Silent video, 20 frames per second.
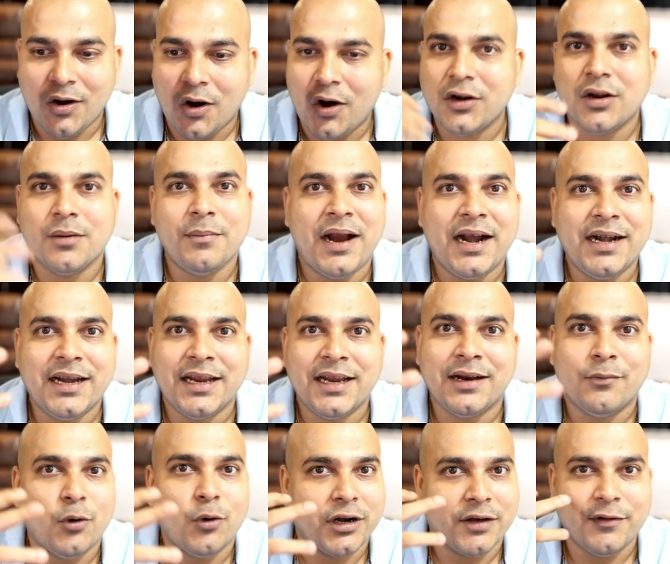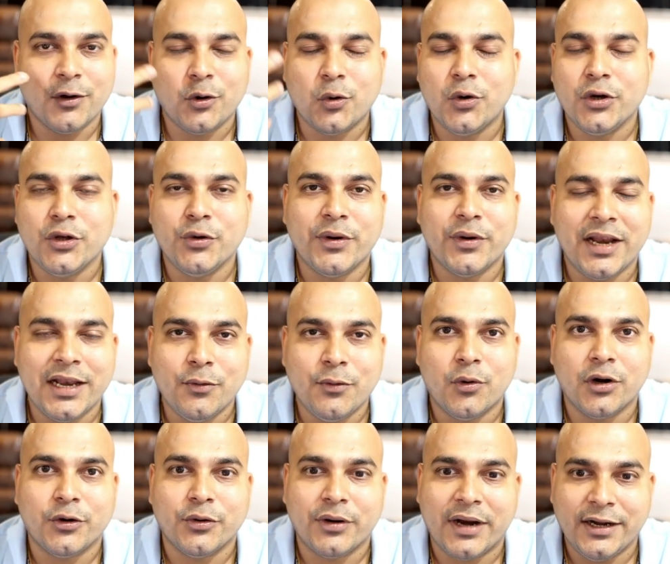automatic, whatever code you really
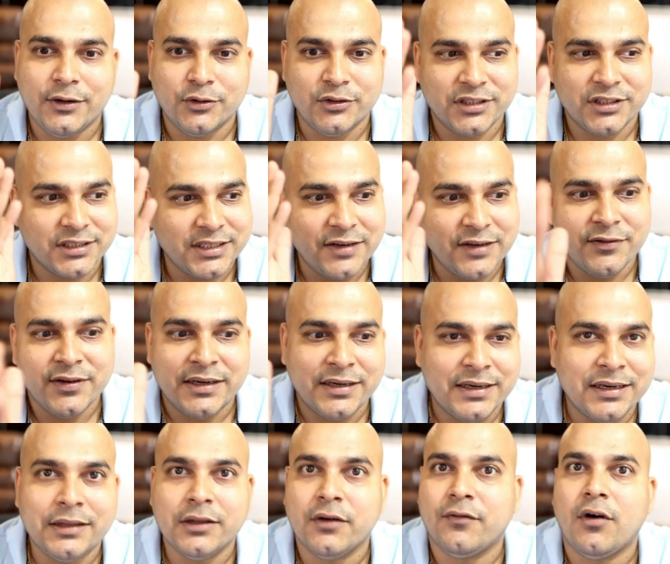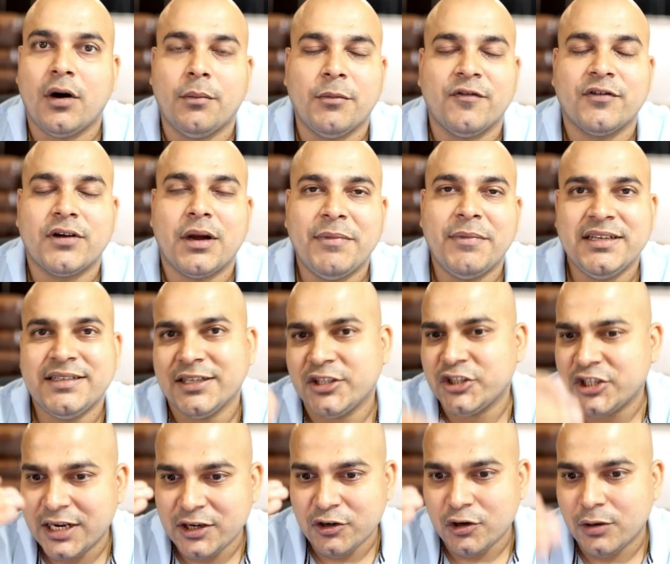want to write, you just give it in the form of comment
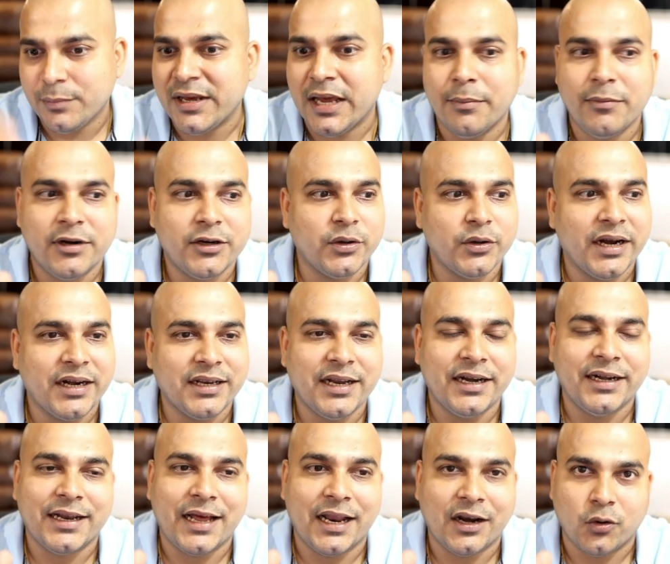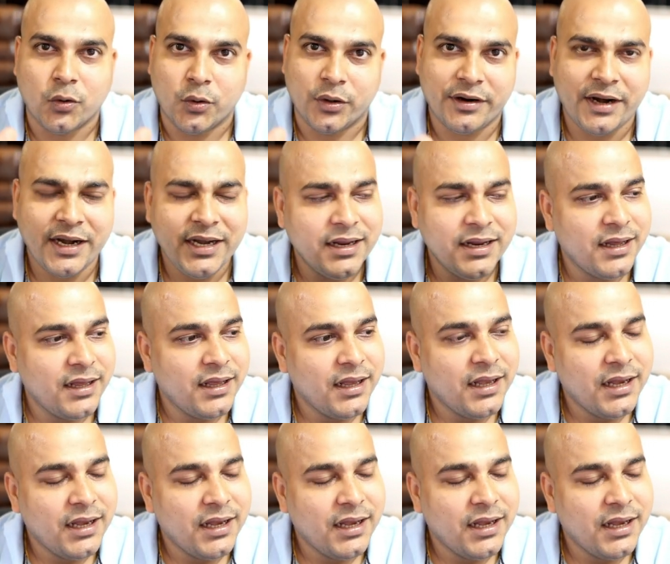section and you'll be able to get the entire code, right?